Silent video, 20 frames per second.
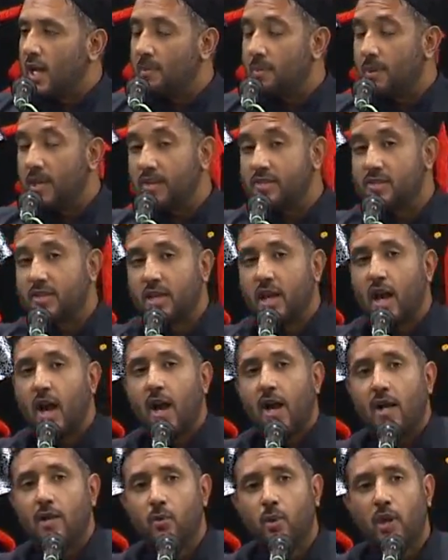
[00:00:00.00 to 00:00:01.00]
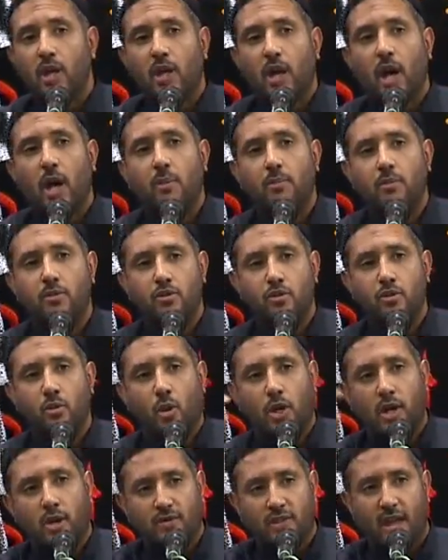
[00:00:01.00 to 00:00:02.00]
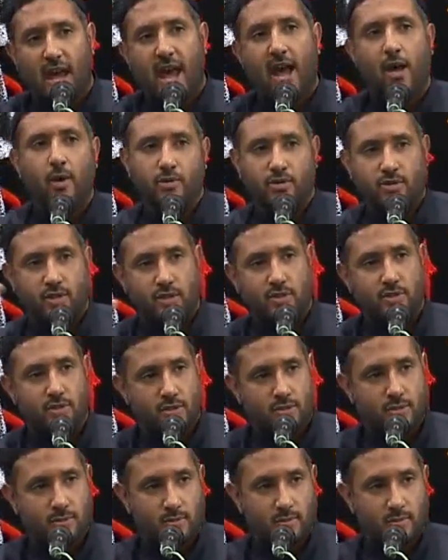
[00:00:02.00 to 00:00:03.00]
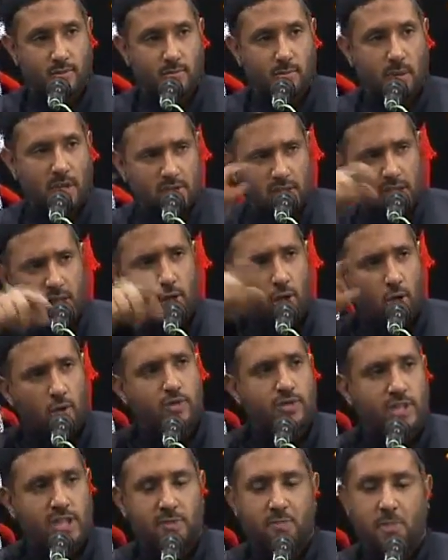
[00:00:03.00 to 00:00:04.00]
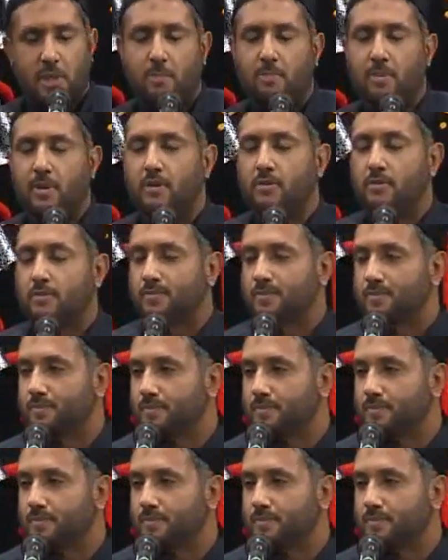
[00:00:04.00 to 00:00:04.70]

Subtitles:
Ibn Ziyad will come to one of the houses because he knows these people.